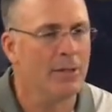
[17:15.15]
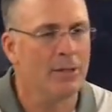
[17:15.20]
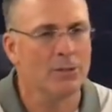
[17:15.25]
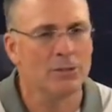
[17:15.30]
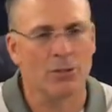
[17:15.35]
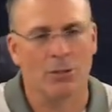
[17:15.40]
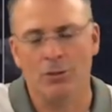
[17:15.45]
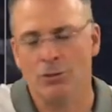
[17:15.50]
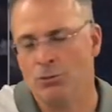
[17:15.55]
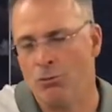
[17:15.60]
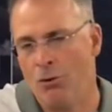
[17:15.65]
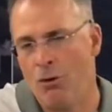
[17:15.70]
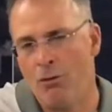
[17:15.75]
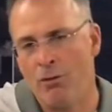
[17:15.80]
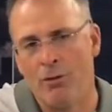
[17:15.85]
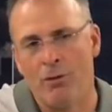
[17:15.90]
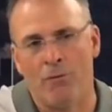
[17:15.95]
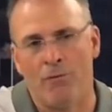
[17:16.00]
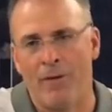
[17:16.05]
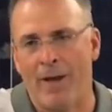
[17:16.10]
So those are all
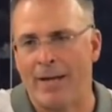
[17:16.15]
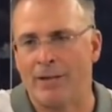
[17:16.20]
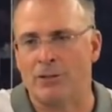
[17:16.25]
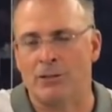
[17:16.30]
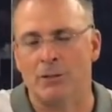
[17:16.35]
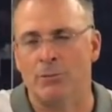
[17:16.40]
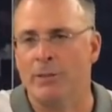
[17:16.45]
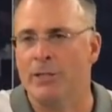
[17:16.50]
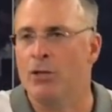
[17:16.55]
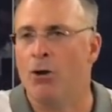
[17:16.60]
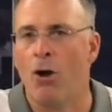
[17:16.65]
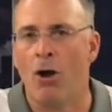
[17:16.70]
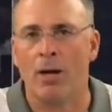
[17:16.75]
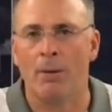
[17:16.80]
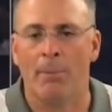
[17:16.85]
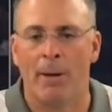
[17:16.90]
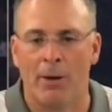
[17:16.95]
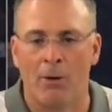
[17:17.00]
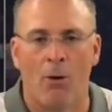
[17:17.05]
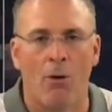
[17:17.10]
little factors that we talk
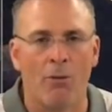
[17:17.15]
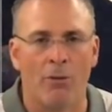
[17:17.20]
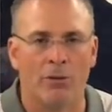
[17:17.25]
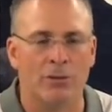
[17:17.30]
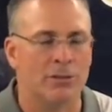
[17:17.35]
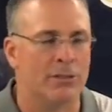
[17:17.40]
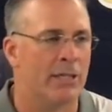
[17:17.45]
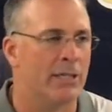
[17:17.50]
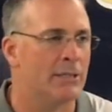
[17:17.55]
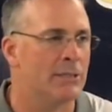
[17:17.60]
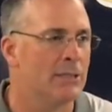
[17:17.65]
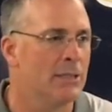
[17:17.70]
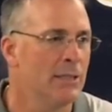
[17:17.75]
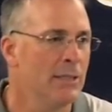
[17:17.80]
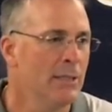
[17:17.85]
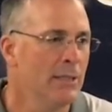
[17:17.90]
about, all those things,